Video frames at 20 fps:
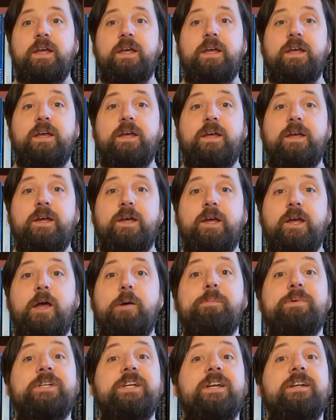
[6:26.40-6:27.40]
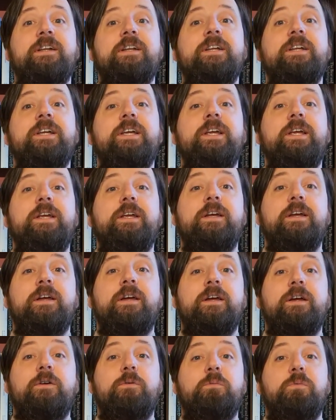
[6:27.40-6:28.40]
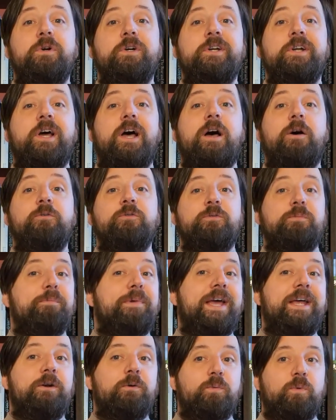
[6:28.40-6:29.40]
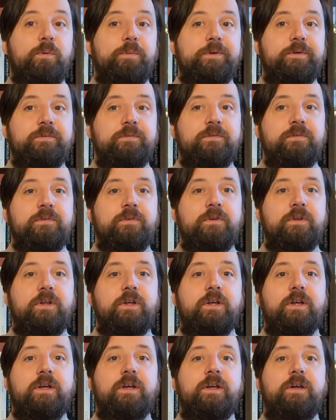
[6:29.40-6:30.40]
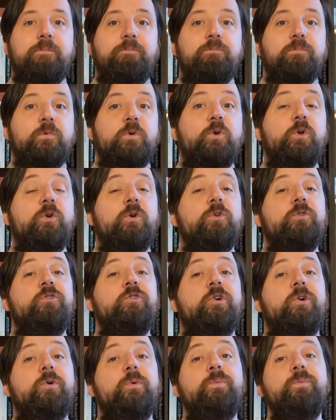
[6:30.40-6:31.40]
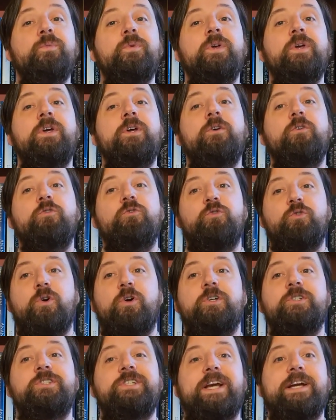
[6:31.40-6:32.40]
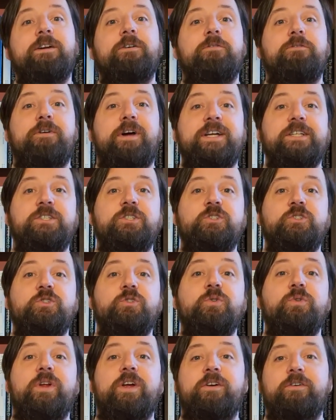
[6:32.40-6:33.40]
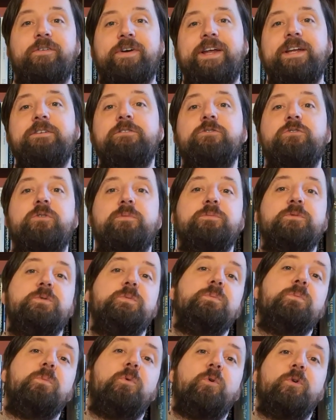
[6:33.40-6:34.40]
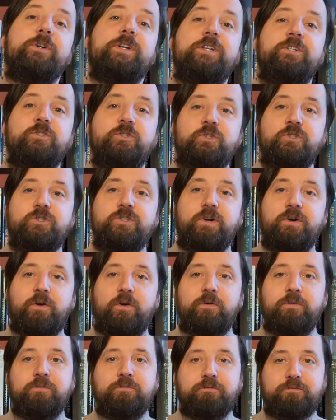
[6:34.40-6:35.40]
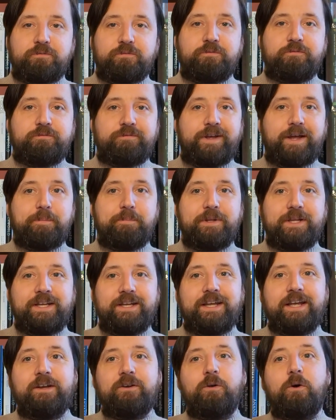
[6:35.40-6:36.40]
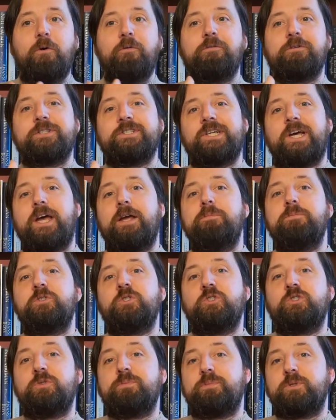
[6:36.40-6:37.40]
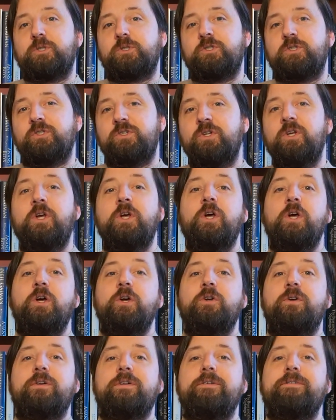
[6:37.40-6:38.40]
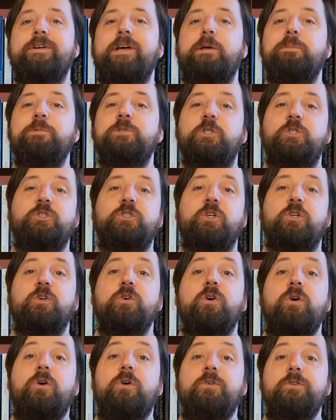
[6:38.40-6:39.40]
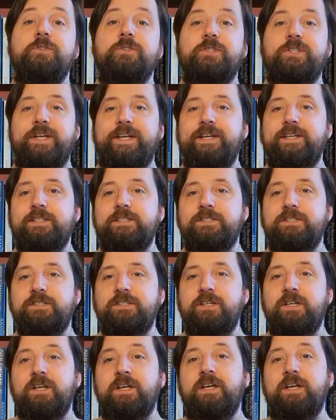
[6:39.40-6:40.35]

Uh, a particularly uh, renowned man or woman um, could also draw sacrifices to their graves from more than just their own family. And over time, such a person could develop such a cult status